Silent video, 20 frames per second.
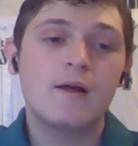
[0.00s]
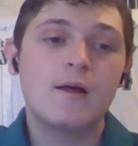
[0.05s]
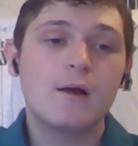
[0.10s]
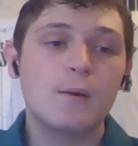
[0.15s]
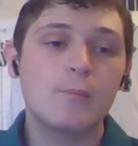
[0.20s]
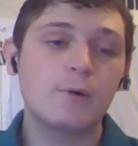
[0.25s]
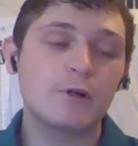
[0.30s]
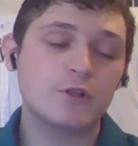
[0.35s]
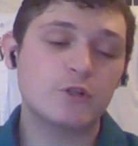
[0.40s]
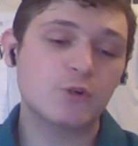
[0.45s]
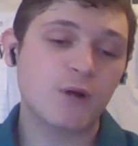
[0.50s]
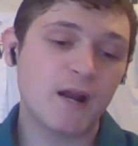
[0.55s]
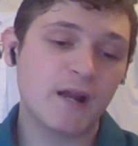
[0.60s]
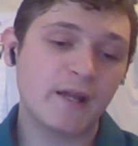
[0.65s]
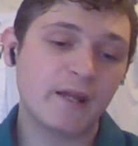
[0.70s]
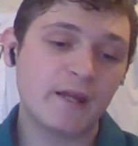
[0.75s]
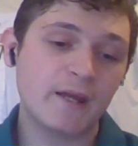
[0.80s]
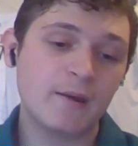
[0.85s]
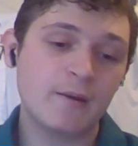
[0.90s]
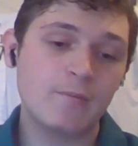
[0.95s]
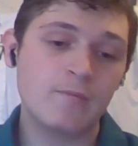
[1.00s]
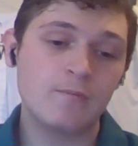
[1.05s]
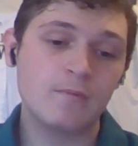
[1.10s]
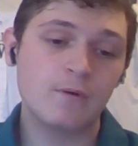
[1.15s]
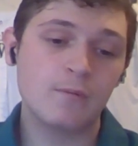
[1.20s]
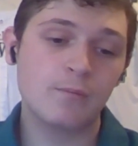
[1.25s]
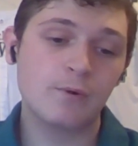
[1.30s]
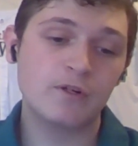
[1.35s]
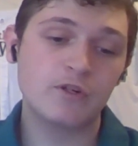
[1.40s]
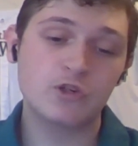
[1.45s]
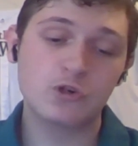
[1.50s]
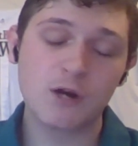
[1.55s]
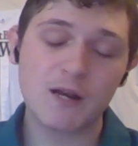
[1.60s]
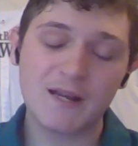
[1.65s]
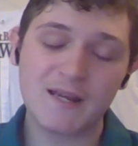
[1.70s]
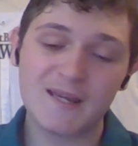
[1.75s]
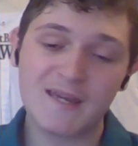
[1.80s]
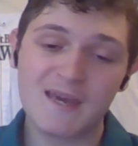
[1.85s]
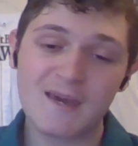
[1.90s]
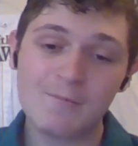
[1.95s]
but trading
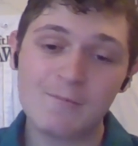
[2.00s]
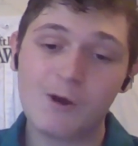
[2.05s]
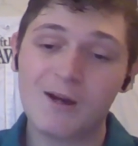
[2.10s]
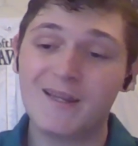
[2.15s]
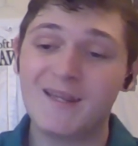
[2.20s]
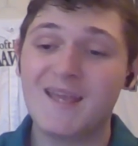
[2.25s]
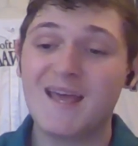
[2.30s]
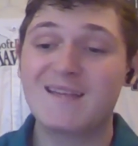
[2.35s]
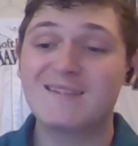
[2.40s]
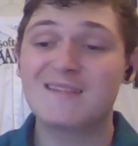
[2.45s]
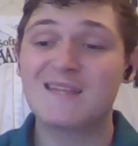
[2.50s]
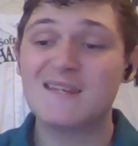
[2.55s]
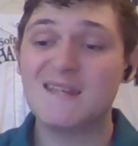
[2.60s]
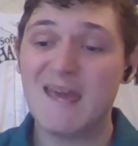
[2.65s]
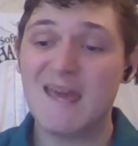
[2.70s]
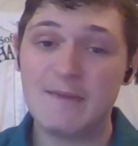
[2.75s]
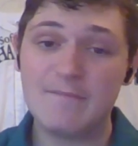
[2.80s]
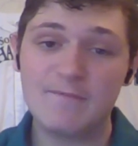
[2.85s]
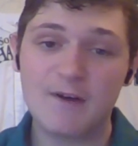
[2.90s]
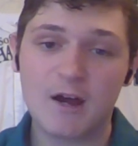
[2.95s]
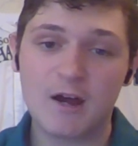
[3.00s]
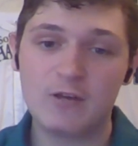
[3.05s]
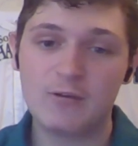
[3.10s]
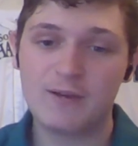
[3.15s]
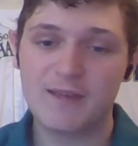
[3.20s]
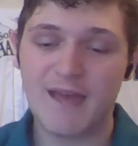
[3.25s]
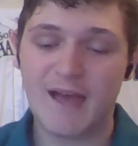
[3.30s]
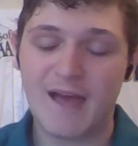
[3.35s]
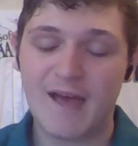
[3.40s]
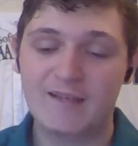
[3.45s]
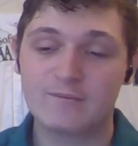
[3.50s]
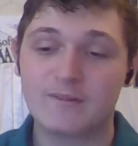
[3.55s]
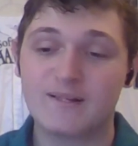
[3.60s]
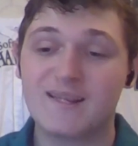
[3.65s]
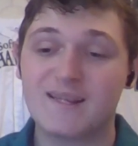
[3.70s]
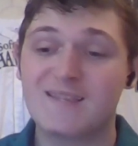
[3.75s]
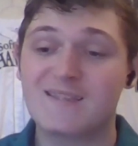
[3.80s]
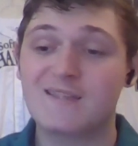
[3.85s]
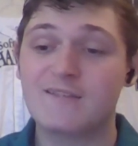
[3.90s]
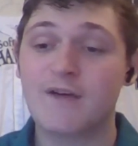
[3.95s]
him when he has the name value he has, when
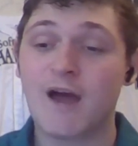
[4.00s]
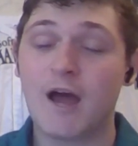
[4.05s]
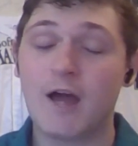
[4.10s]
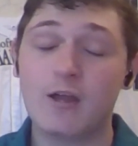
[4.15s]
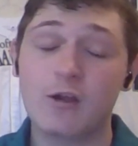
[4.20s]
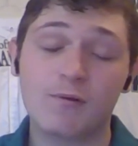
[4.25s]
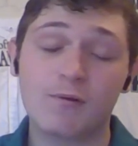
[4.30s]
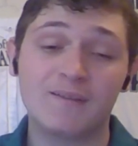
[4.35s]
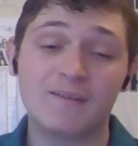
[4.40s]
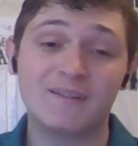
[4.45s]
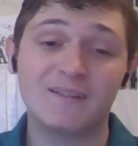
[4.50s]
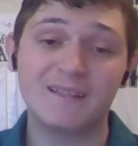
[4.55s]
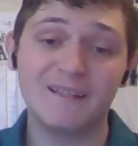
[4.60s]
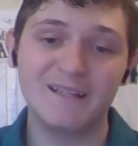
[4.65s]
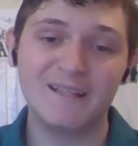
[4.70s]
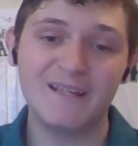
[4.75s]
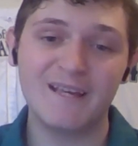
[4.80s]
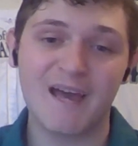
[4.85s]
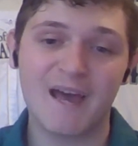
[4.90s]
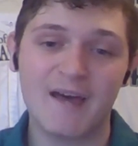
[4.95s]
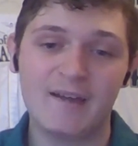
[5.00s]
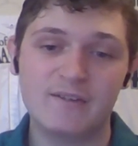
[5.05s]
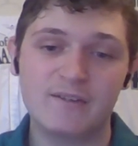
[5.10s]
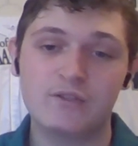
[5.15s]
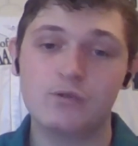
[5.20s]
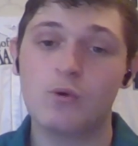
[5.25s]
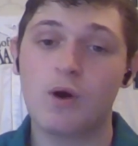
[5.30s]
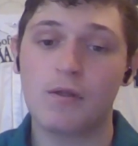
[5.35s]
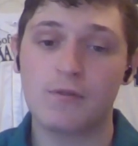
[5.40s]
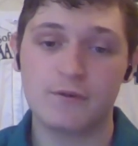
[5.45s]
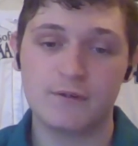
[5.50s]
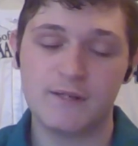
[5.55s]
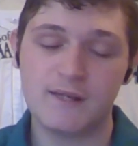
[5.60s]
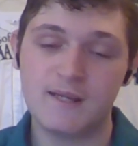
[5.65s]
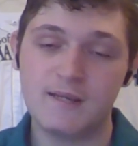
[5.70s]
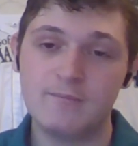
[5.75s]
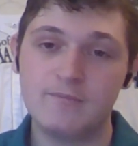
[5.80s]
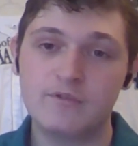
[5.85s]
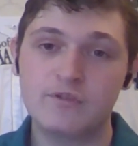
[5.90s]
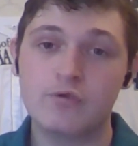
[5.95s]
he has the value around the league he has to other
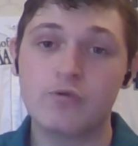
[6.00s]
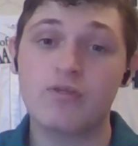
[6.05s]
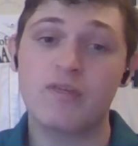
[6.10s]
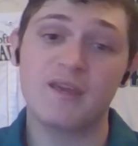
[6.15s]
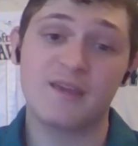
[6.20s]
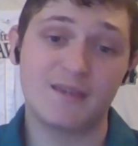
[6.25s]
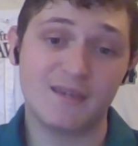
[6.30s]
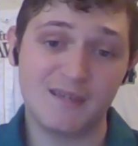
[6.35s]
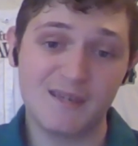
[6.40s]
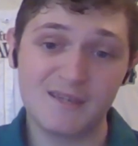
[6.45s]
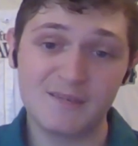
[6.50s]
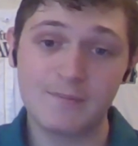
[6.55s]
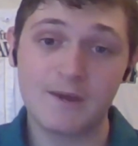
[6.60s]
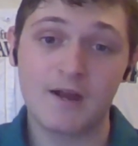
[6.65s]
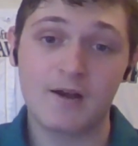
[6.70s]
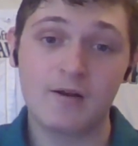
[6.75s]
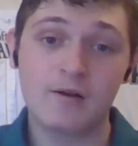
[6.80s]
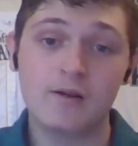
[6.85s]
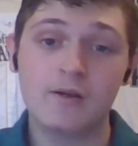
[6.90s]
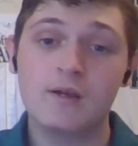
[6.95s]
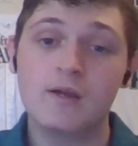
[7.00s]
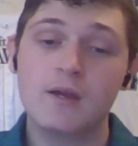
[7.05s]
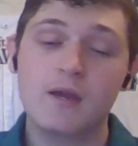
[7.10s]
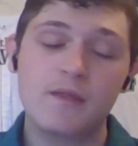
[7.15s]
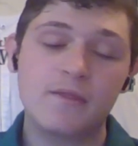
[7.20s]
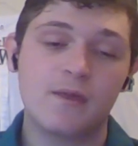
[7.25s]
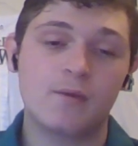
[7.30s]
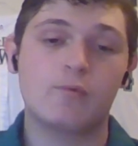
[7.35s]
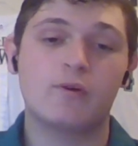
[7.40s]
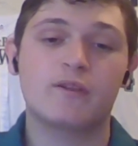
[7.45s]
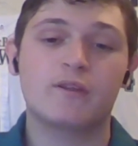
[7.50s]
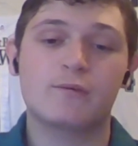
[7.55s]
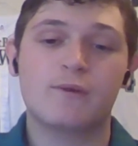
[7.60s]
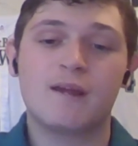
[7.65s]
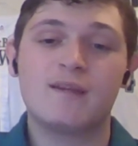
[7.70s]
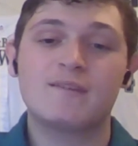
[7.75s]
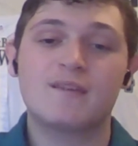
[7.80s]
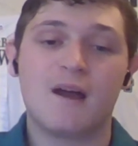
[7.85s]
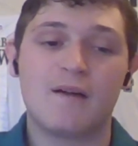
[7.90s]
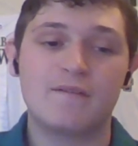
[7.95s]
teams who think he is better than what the
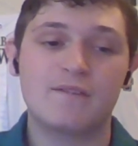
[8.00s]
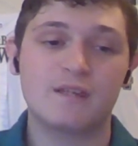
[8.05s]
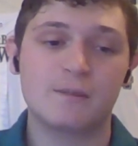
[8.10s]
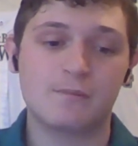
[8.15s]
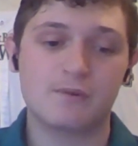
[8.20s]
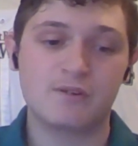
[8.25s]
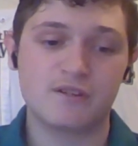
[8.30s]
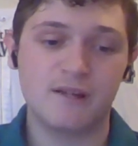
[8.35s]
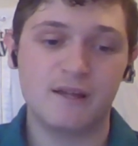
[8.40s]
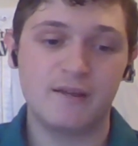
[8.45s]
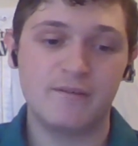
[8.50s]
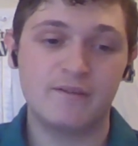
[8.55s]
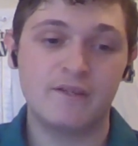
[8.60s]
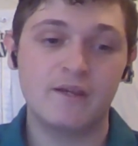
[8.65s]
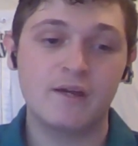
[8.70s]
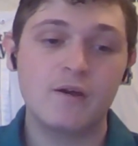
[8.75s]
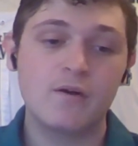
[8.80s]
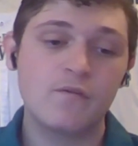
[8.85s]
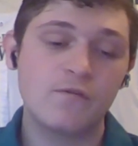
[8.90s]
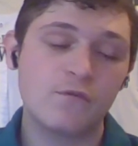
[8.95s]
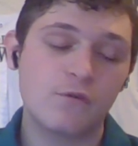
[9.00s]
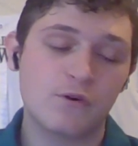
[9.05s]
Rays obviously perceived, for